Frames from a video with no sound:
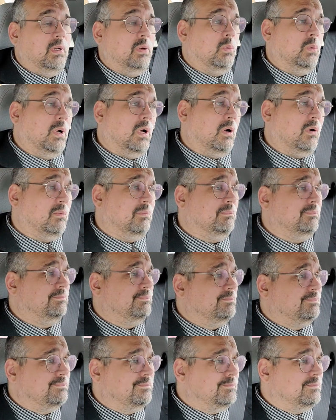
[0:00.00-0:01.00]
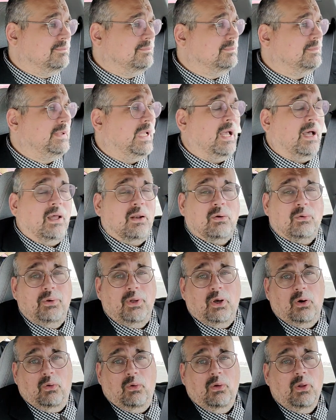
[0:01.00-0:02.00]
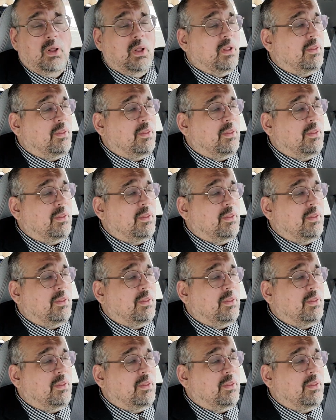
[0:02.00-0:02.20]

Well, yeah, I don't know.